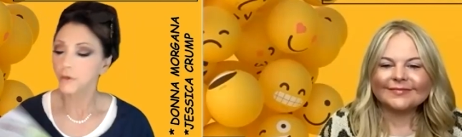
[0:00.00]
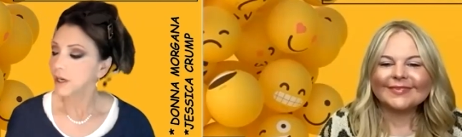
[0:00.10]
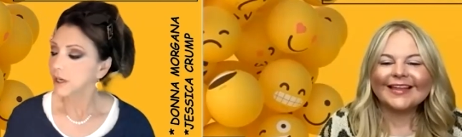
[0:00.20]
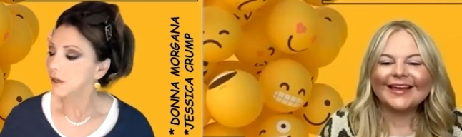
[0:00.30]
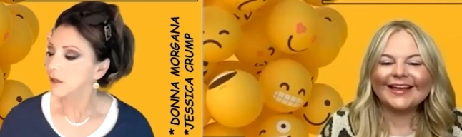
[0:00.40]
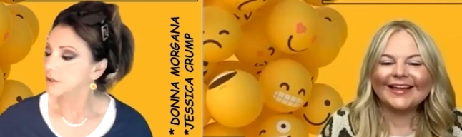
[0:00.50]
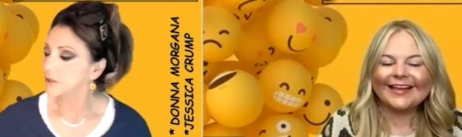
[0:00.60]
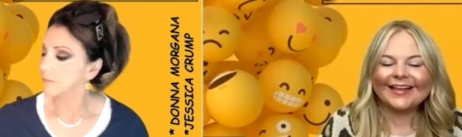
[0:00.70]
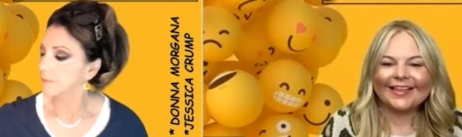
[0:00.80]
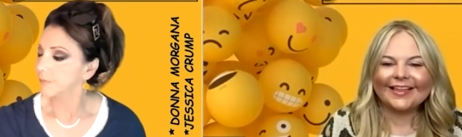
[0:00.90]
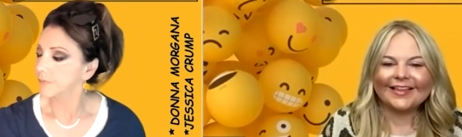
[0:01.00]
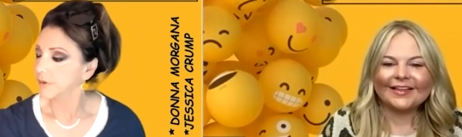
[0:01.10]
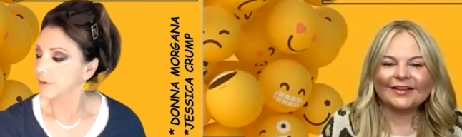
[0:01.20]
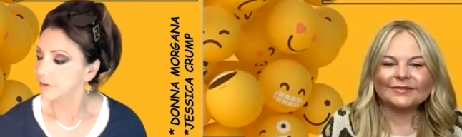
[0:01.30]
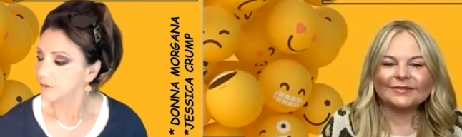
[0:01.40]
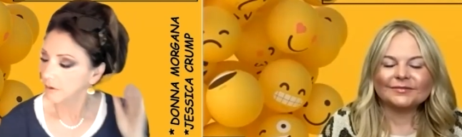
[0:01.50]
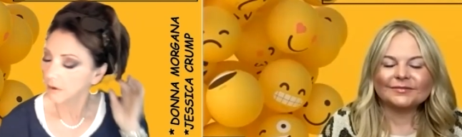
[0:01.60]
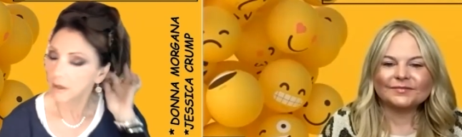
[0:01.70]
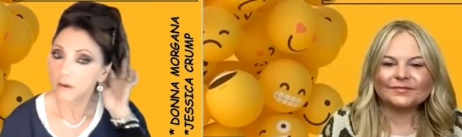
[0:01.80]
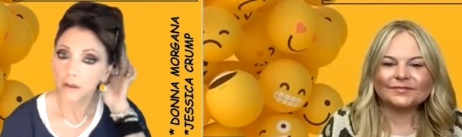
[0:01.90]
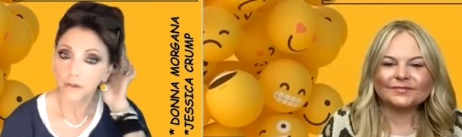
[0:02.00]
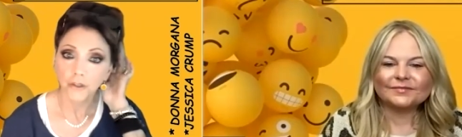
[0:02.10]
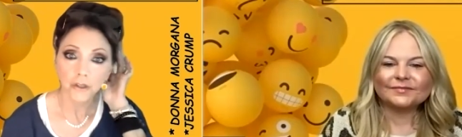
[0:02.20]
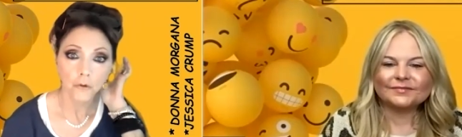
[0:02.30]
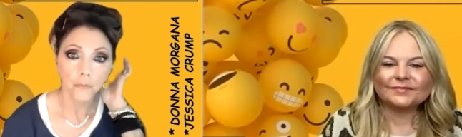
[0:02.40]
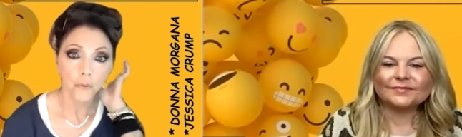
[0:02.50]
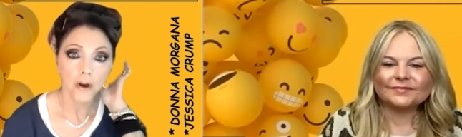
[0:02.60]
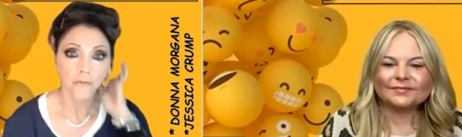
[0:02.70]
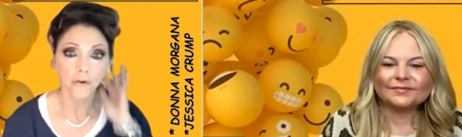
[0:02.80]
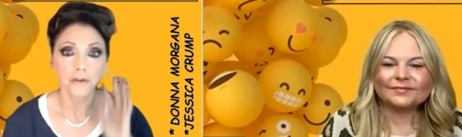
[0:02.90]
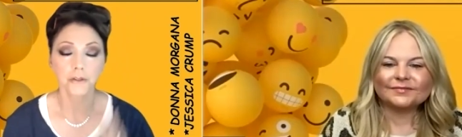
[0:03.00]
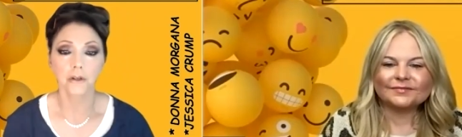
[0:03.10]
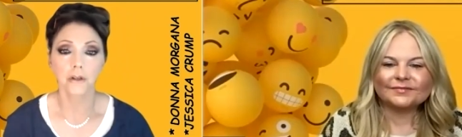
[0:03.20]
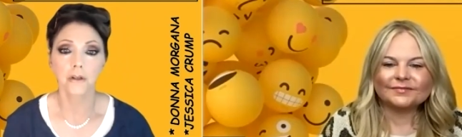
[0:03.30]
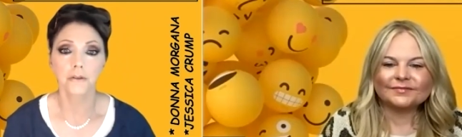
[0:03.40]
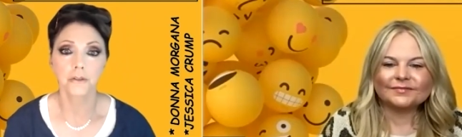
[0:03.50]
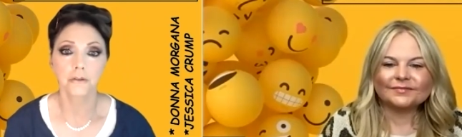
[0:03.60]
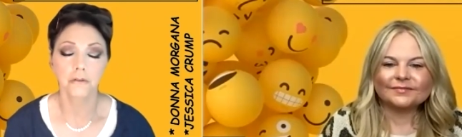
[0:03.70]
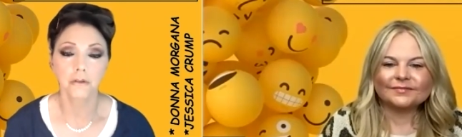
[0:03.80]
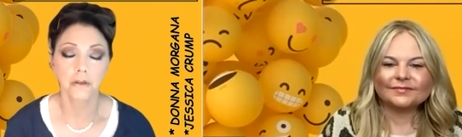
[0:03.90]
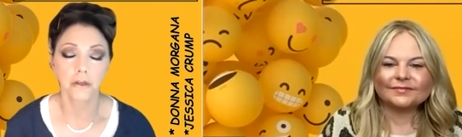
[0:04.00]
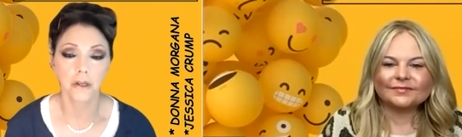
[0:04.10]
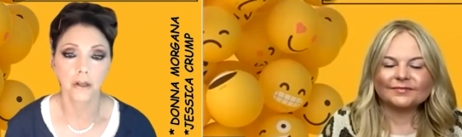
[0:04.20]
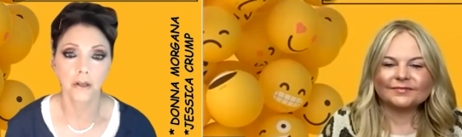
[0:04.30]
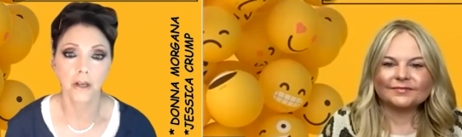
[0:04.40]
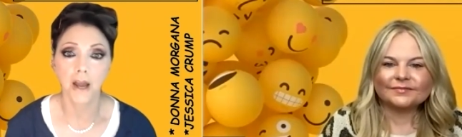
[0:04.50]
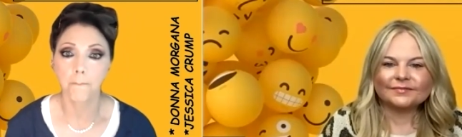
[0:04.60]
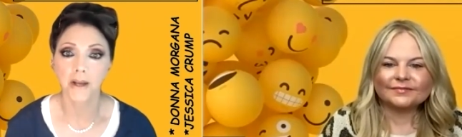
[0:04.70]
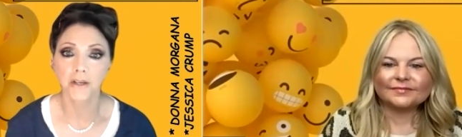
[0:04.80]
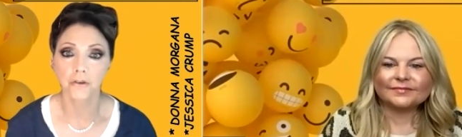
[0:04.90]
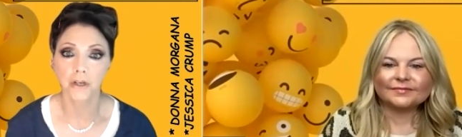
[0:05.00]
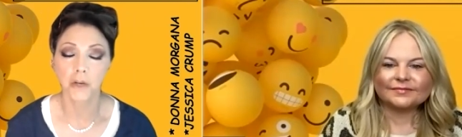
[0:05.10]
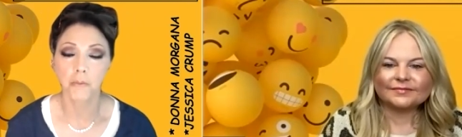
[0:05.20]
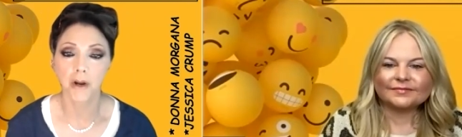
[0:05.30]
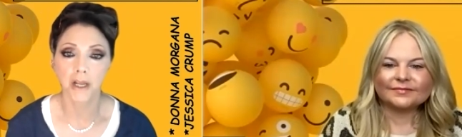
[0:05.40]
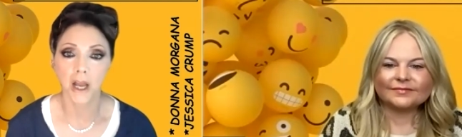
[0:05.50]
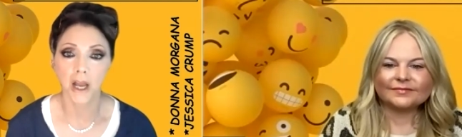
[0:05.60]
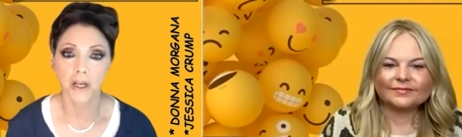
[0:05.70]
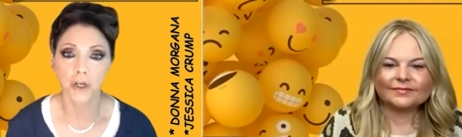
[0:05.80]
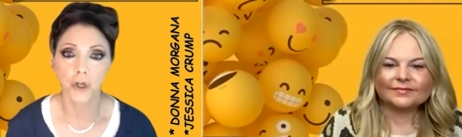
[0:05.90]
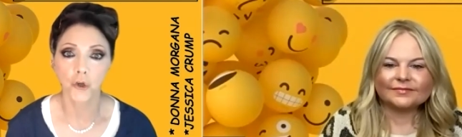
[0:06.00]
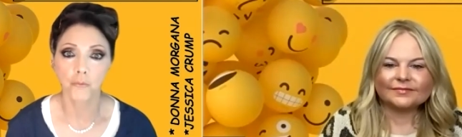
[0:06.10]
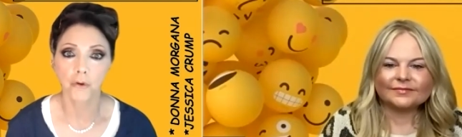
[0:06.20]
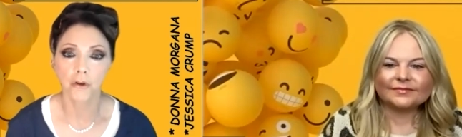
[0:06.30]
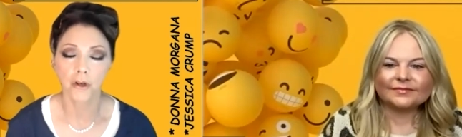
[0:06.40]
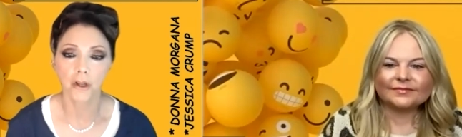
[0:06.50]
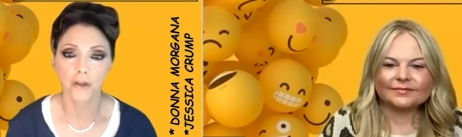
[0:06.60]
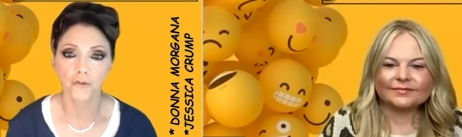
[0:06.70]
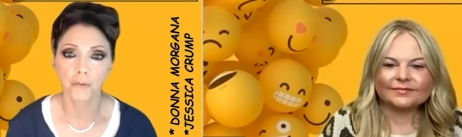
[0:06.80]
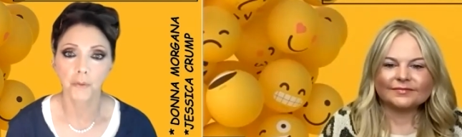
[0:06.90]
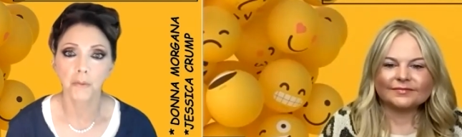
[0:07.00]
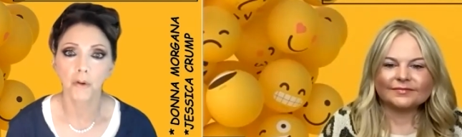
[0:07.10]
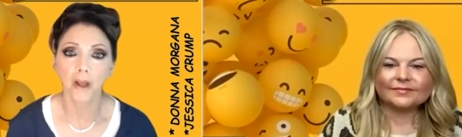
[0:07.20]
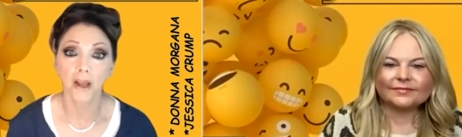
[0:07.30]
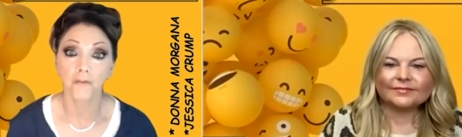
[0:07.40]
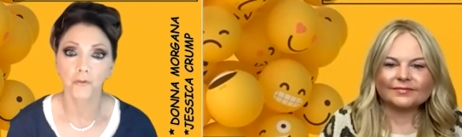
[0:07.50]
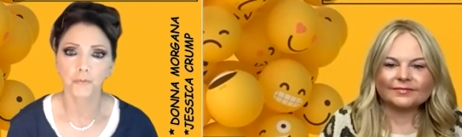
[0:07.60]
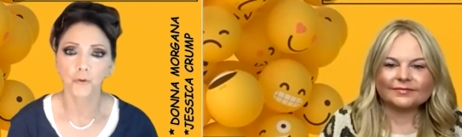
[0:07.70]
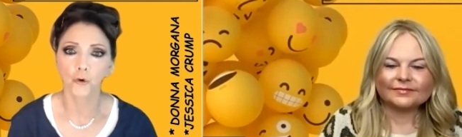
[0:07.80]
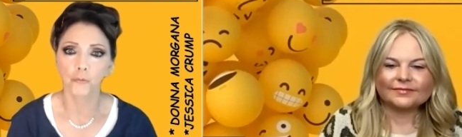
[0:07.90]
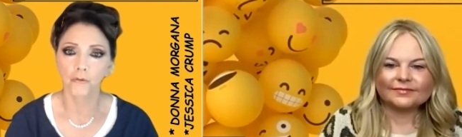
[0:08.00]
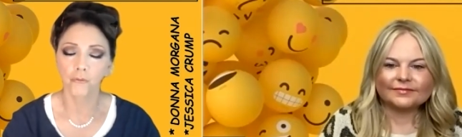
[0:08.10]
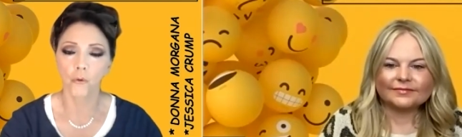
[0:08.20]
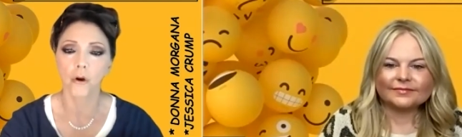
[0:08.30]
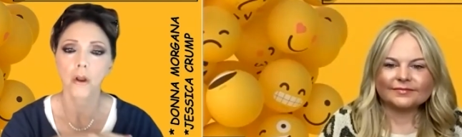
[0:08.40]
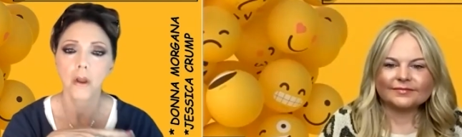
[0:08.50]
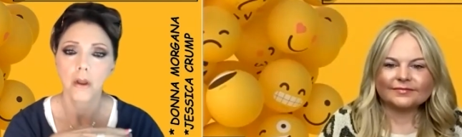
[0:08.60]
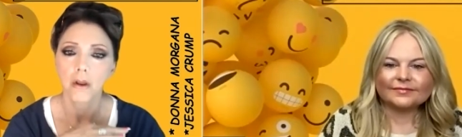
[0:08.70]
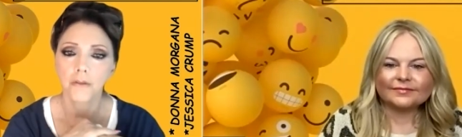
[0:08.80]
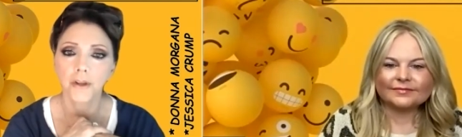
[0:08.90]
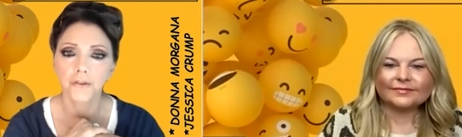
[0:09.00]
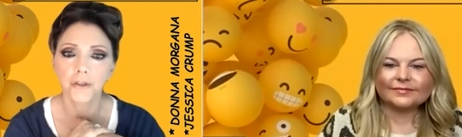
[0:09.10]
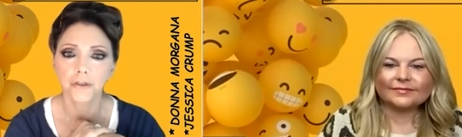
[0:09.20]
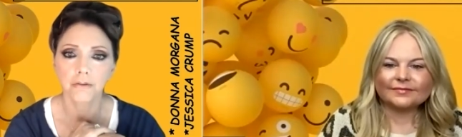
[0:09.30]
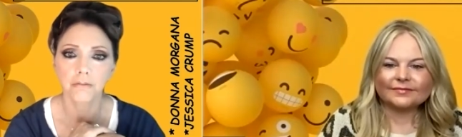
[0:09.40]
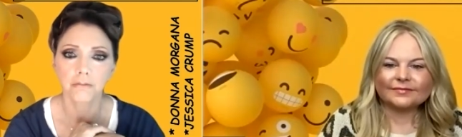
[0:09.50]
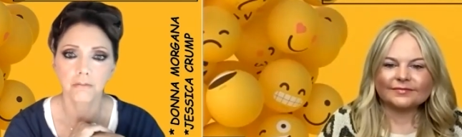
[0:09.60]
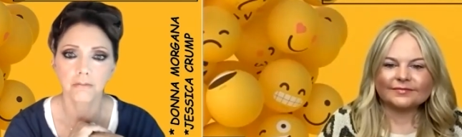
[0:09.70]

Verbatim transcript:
Speaker 1: ridiculous, this little preface is not based on anybody I knew, but some people I have observed before that just